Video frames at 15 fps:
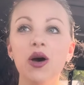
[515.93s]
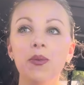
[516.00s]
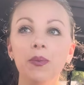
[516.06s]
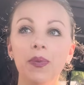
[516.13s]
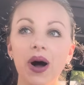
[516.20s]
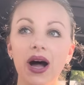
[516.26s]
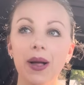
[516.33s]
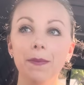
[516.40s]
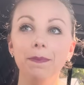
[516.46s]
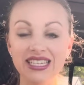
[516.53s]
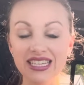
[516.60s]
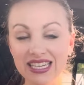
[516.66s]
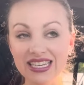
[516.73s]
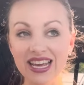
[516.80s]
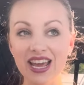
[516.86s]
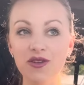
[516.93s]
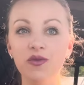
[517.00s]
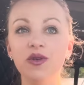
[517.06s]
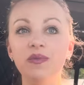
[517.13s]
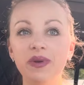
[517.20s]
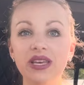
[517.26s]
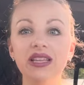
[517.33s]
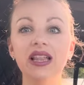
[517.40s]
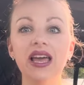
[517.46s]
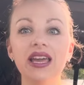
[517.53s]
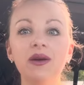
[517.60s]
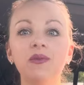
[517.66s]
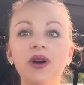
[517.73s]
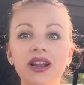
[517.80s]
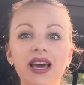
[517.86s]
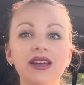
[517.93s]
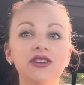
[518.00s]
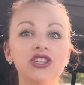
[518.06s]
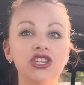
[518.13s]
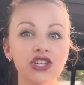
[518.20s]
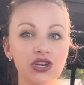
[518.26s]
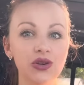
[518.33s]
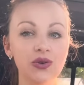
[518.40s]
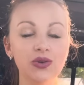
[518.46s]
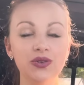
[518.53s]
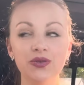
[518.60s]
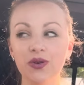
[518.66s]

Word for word: but D-Day would be like when I choose,